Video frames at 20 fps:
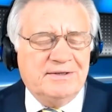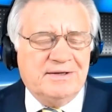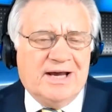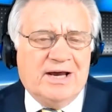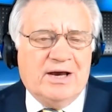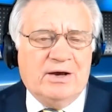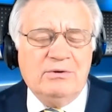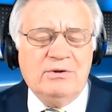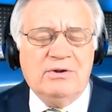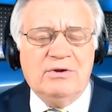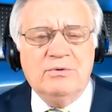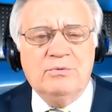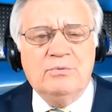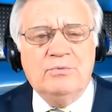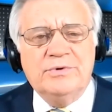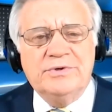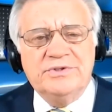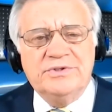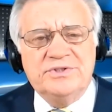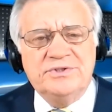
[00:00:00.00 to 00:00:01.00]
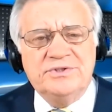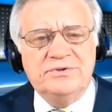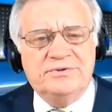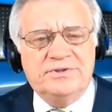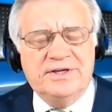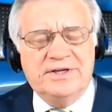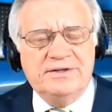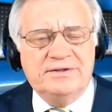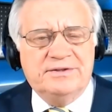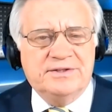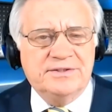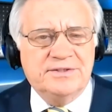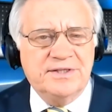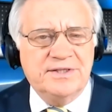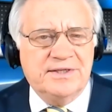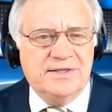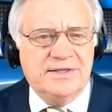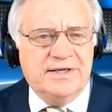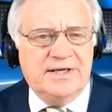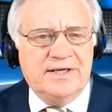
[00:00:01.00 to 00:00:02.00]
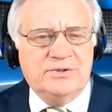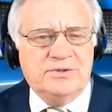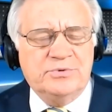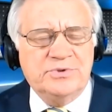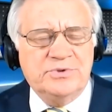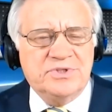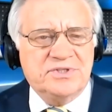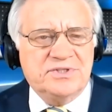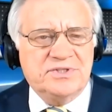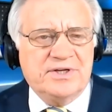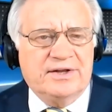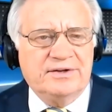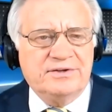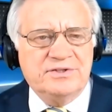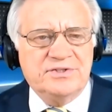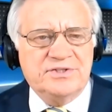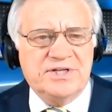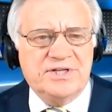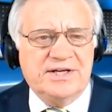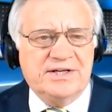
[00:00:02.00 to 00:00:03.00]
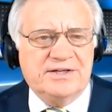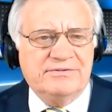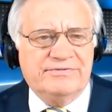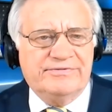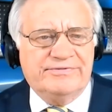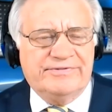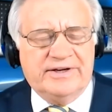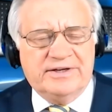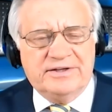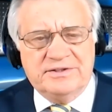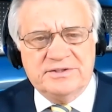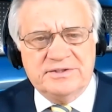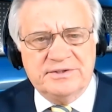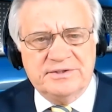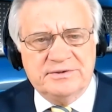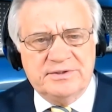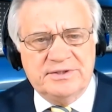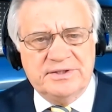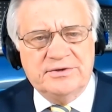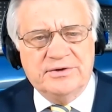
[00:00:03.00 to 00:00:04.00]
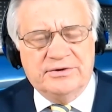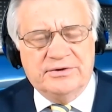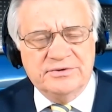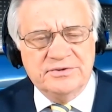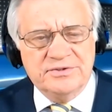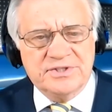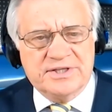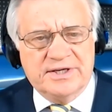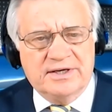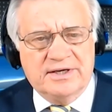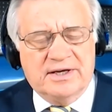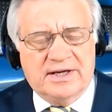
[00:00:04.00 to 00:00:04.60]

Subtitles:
how long would you think that it would start to take effect, you know, on scale?